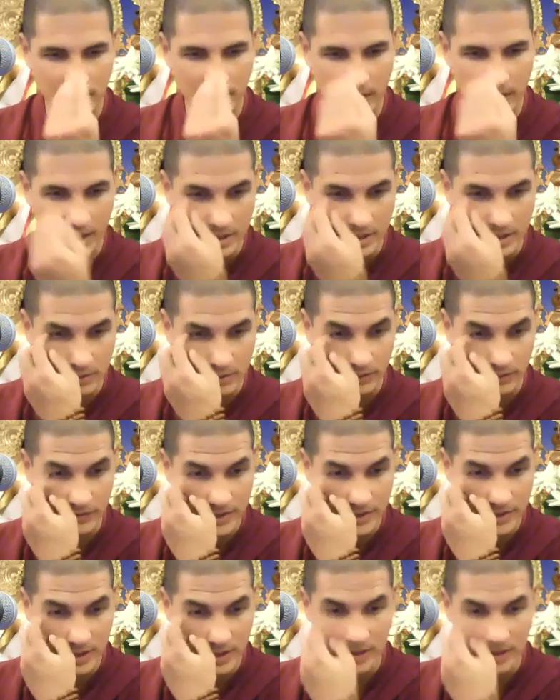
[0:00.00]
as we've
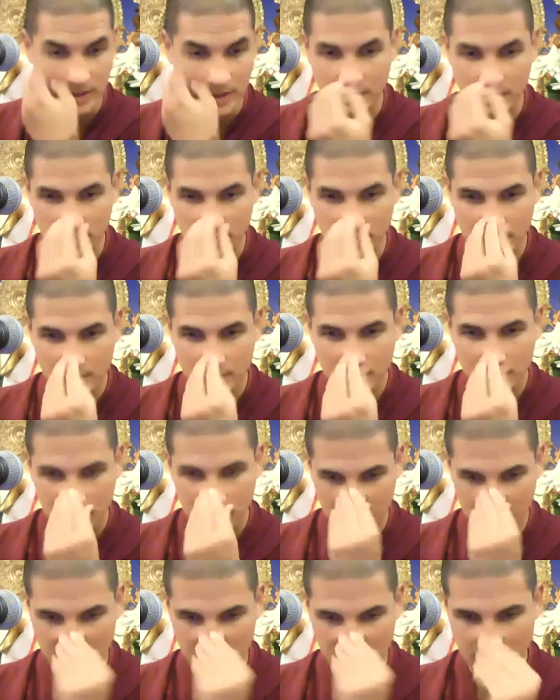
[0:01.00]
seen,
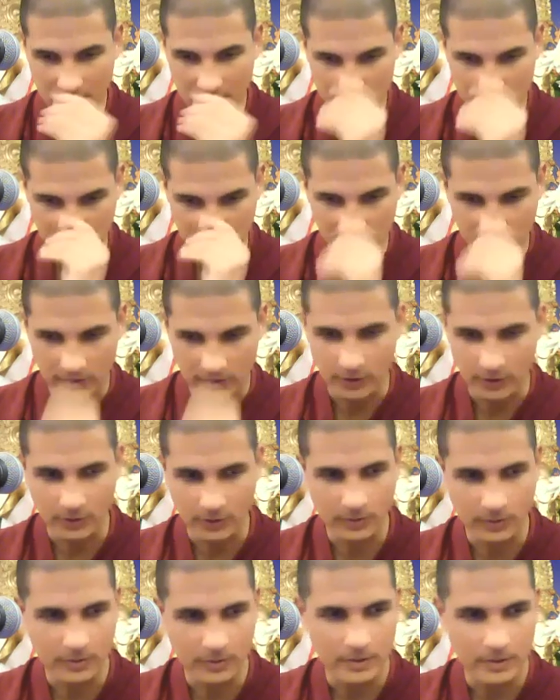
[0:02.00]
as we
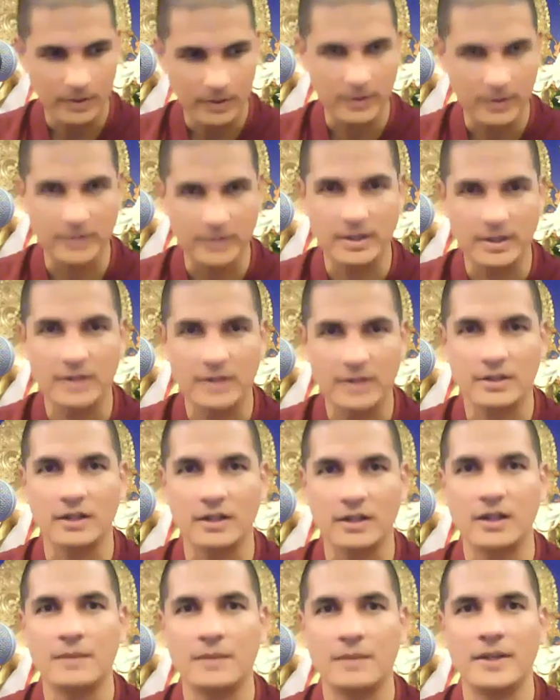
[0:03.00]
know, that death can
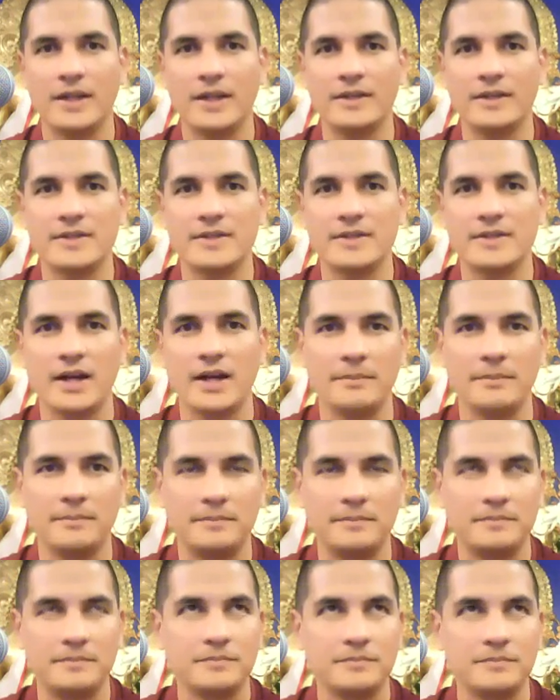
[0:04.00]
come at any time.
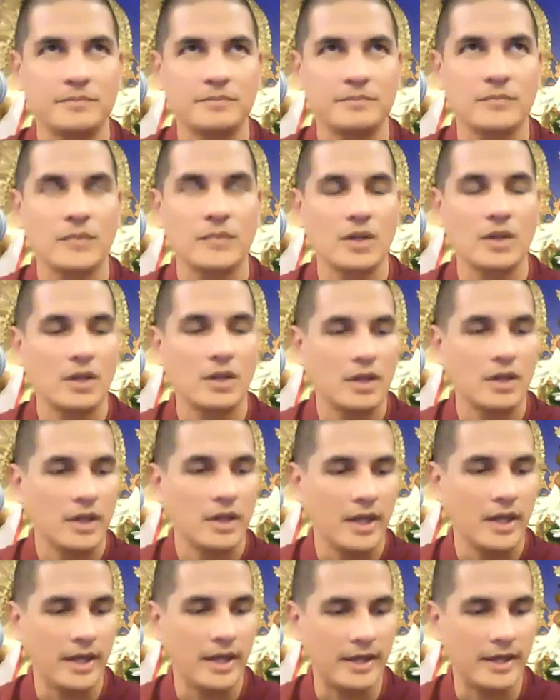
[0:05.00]

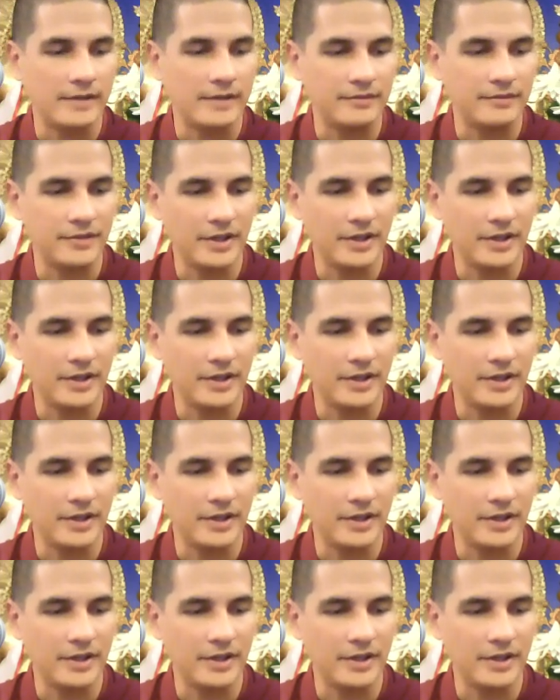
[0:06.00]
And